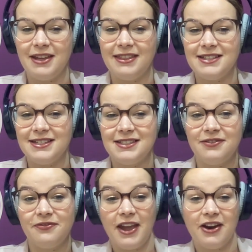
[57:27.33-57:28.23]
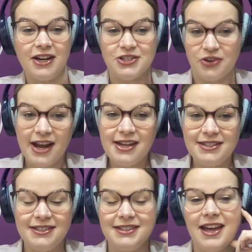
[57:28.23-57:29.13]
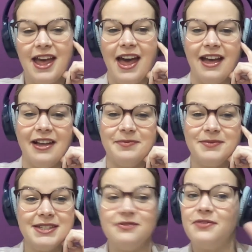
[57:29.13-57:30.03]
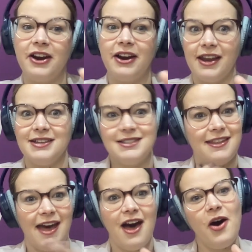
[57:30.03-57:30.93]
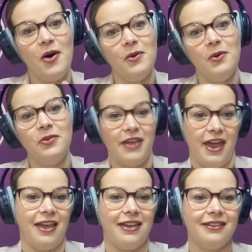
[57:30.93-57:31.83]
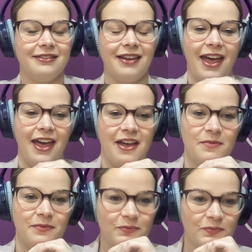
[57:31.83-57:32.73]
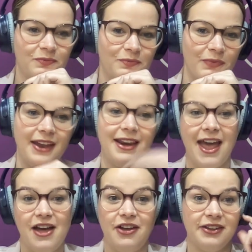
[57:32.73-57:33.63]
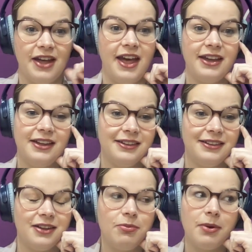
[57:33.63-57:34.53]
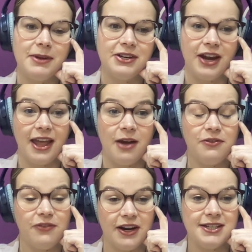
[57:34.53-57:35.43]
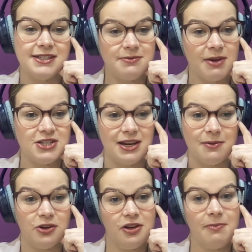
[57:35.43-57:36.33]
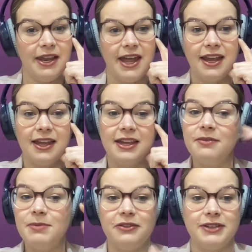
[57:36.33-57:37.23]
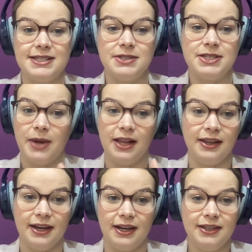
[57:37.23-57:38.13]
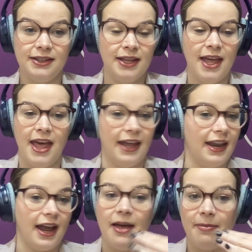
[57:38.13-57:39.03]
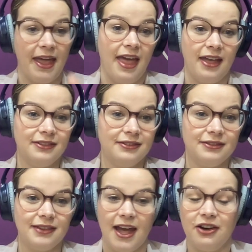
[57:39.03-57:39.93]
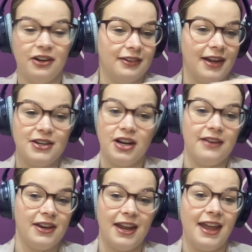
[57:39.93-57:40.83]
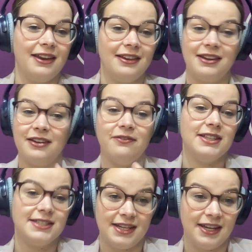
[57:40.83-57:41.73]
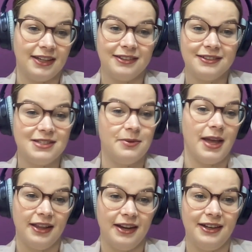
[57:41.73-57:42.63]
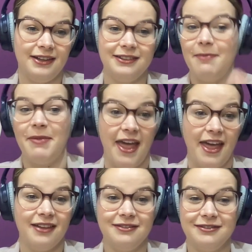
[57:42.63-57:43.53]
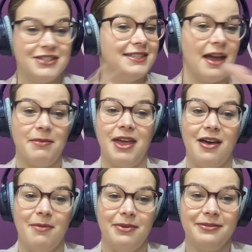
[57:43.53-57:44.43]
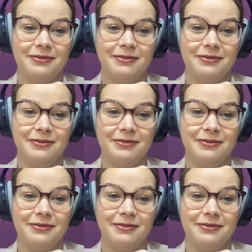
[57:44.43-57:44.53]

me this fairy dress. So very into that whole thing. Um, and now like probably don't hang out with fairies as much anymore, but like give me a reason to wear glitter, and like I'm there. I don't even need convincing to wear glitter. I'm there. Just sign me up.